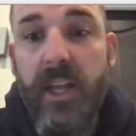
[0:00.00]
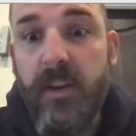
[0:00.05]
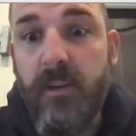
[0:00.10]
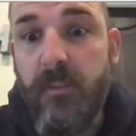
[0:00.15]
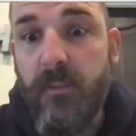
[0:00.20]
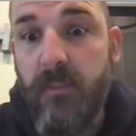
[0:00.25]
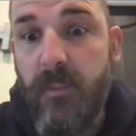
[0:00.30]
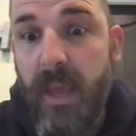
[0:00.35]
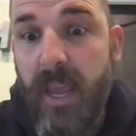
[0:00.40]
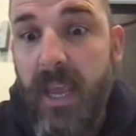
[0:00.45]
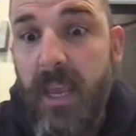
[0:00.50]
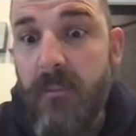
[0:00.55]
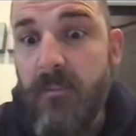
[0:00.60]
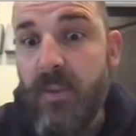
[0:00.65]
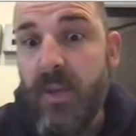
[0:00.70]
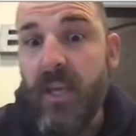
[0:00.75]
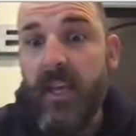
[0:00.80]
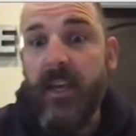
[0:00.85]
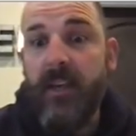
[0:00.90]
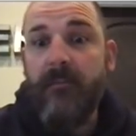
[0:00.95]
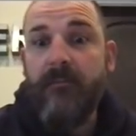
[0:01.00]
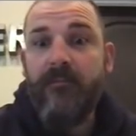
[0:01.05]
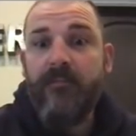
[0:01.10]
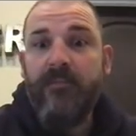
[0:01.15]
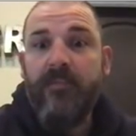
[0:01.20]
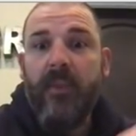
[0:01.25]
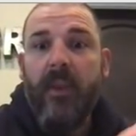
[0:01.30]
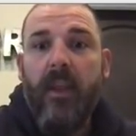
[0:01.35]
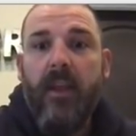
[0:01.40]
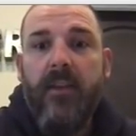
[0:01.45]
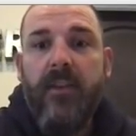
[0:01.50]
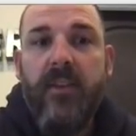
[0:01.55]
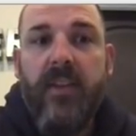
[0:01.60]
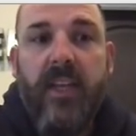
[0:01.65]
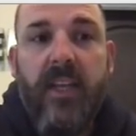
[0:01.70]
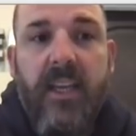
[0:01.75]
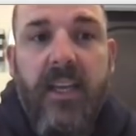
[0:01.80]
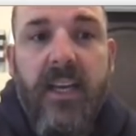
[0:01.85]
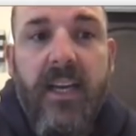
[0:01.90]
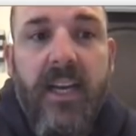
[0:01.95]
may be
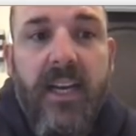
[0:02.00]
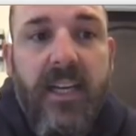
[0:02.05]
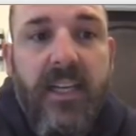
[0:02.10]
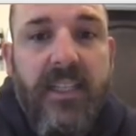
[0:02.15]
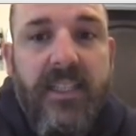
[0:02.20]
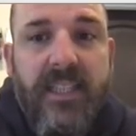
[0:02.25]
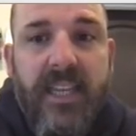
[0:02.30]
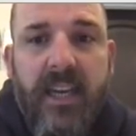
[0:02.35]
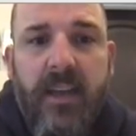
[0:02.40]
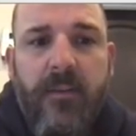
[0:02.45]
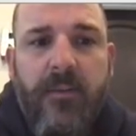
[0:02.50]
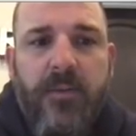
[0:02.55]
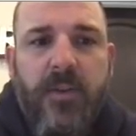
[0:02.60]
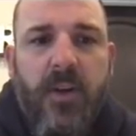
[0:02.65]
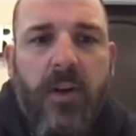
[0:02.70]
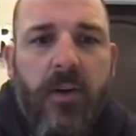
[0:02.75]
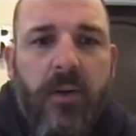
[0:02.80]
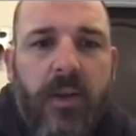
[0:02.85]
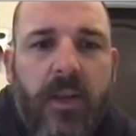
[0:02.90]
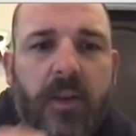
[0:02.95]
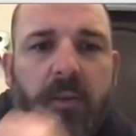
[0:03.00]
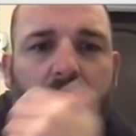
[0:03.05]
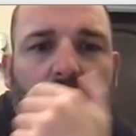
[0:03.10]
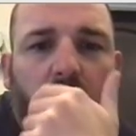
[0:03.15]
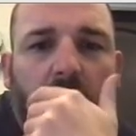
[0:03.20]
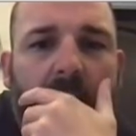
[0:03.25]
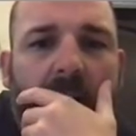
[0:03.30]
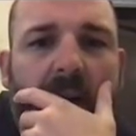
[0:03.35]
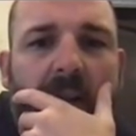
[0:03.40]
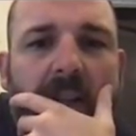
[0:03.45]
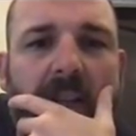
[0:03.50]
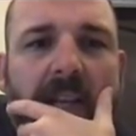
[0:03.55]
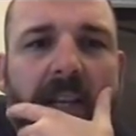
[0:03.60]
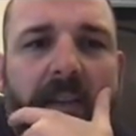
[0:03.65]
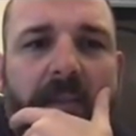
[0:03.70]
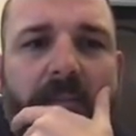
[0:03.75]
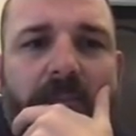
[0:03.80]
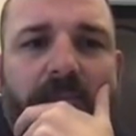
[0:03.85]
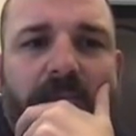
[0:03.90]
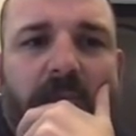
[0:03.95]
the dev token
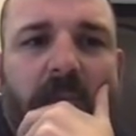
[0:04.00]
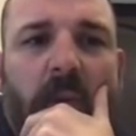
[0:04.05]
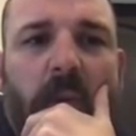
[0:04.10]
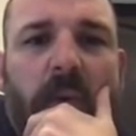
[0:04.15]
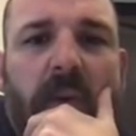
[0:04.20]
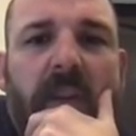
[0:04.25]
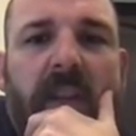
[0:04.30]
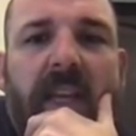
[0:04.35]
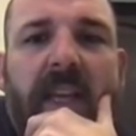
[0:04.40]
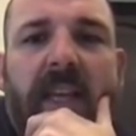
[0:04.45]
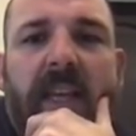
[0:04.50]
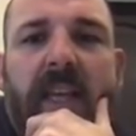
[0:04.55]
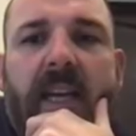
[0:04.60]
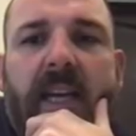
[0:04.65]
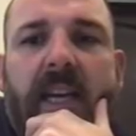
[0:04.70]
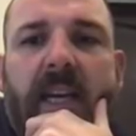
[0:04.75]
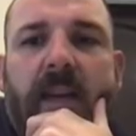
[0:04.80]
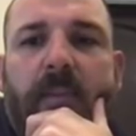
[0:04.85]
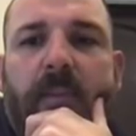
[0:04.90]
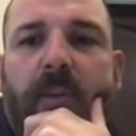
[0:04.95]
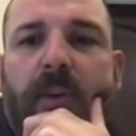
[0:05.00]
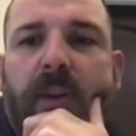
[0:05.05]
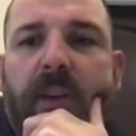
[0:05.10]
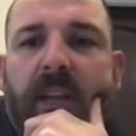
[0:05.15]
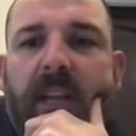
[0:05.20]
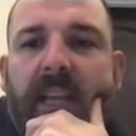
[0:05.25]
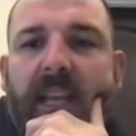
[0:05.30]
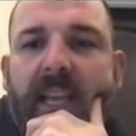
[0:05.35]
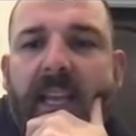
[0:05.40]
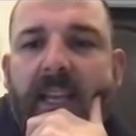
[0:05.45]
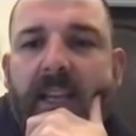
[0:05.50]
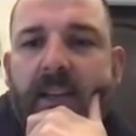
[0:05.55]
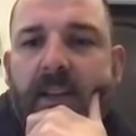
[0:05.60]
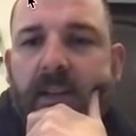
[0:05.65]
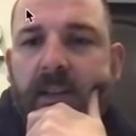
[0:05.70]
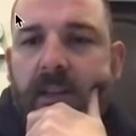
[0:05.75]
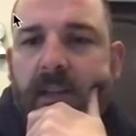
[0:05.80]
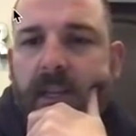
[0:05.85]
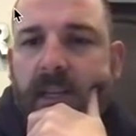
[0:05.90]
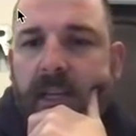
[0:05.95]
wallet where they put
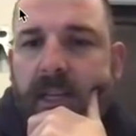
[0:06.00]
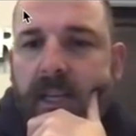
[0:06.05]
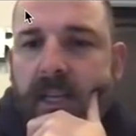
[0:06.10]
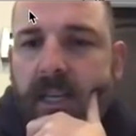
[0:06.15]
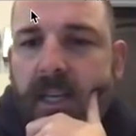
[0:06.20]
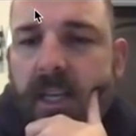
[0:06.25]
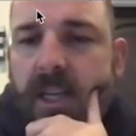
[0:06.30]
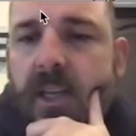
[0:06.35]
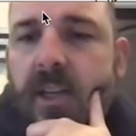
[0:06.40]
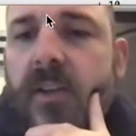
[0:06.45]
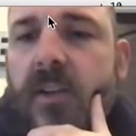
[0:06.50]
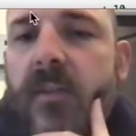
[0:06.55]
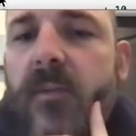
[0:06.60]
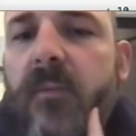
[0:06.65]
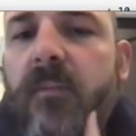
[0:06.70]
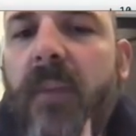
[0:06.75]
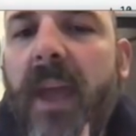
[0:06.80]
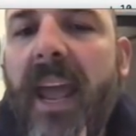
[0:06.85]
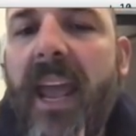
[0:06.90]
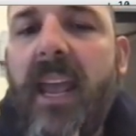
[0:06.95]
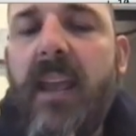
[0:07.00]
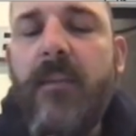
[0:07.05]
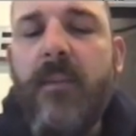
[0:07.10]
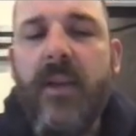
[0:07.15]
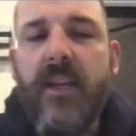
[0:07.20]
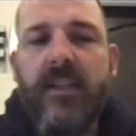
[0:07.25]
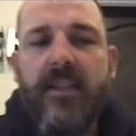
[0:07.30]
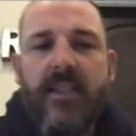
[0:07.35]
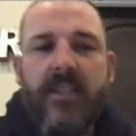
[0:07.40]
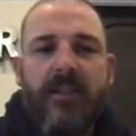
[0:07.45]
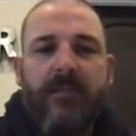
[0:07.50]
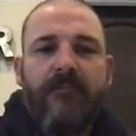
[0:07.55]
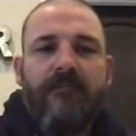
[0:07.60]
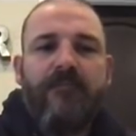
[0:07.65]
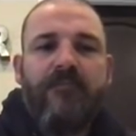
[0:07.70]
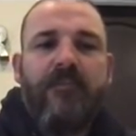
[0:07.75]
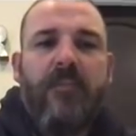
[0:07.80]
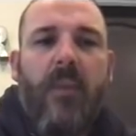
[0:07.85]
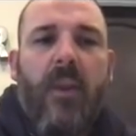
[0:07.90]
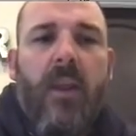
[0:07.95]
in payments
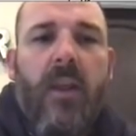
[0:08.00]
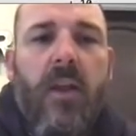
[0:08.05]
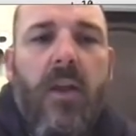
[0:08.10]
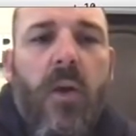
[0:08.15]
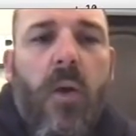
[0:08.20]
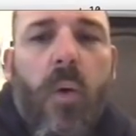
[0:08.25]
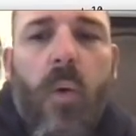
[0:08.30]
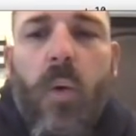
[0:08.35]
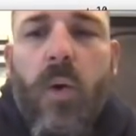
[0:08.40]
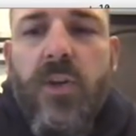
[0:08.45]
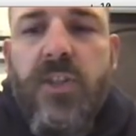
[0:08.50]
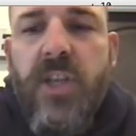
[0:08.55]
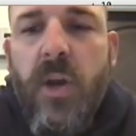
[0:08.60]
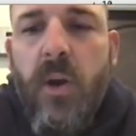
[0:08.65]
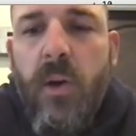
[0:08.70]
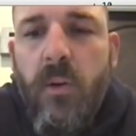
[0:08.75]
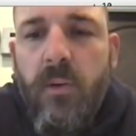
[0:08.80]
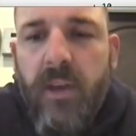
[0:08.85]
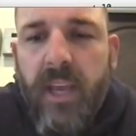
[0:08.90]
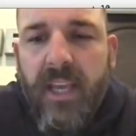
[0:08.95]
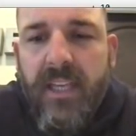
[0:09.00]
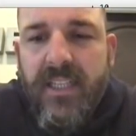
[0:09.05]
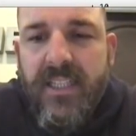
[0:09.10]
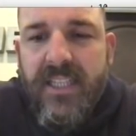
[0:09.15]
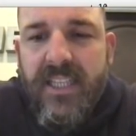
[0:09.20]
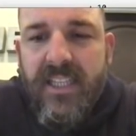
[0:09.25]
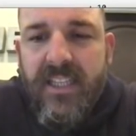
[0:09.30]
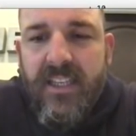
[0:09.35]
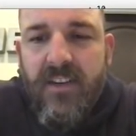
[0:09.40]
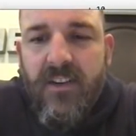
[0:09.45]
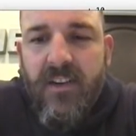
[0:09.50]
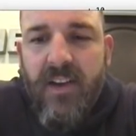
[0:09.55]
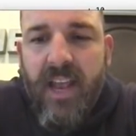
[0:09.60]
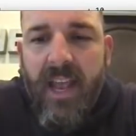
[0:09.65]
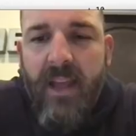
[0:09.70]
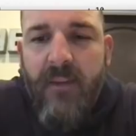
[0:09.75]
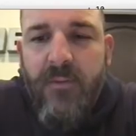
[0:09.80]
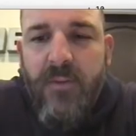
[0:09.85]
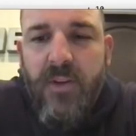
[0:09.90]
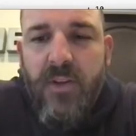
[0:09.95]
or tokens that they're going to
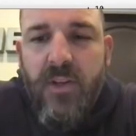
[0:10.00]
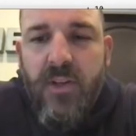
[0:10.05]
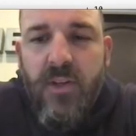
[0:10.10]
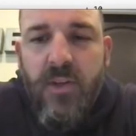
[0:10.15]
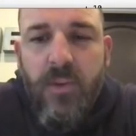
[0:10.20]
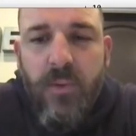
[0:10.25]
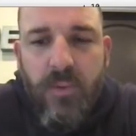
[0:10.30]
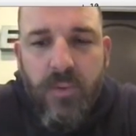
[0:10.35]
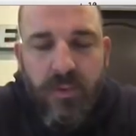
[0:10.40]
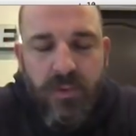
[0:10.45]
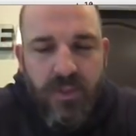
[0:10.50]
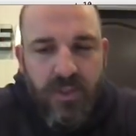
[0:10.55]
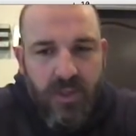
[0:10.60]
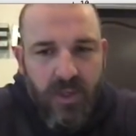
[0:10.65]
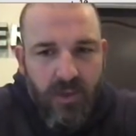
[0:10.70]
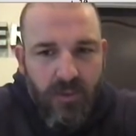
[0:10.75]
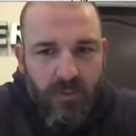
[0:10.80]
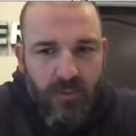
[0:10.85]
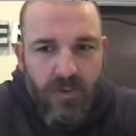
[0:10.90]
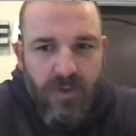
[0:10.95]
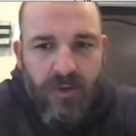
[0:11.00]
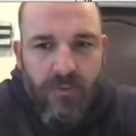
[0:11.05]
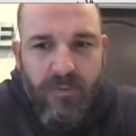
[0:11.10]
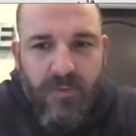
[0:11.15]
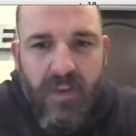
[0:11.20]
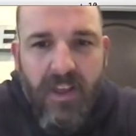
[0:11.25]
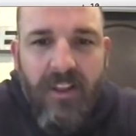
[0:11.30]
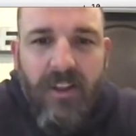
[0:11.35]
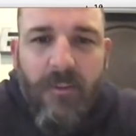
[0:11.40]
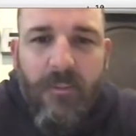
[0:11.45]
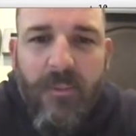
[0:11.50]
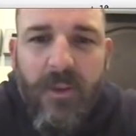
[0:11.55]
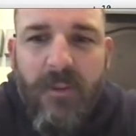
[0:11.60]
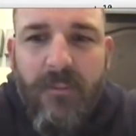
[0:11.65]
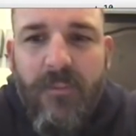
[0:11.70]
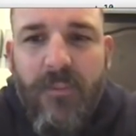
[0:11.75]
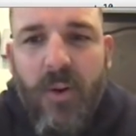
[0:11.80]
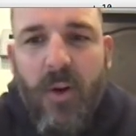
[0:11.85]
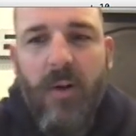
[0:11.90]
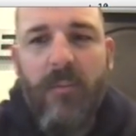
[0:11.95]
have to use for
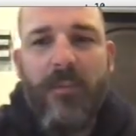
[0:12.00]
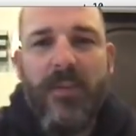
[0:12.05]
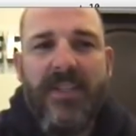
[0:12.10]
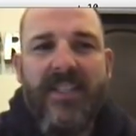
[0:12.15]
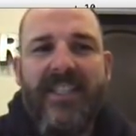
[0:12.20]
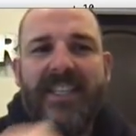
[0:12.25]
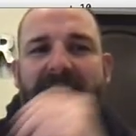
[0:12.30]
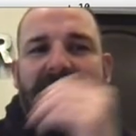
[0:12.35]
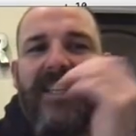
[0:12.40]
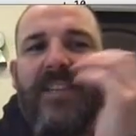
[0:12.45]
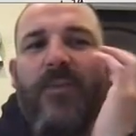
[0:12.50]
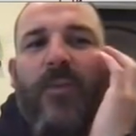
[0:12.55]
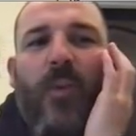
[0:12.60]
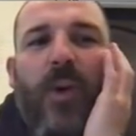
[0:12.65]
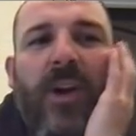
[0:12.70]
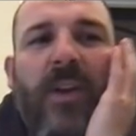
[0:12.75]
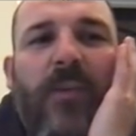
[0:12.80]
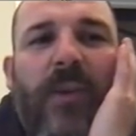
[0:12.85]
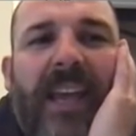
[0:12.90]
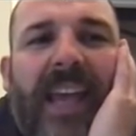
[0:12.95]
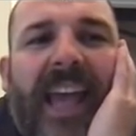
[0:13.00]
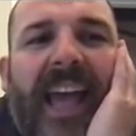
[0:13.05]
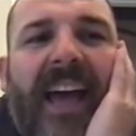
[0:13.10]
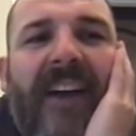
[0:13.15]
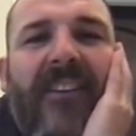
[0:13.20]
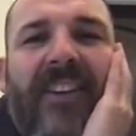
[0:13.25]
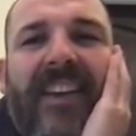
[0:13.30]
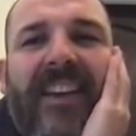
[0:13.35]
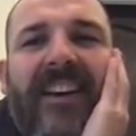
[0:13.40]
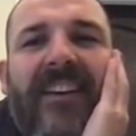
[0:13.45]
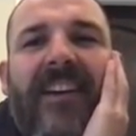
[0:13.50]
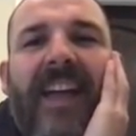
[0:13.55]
development purposes. And what do we have here?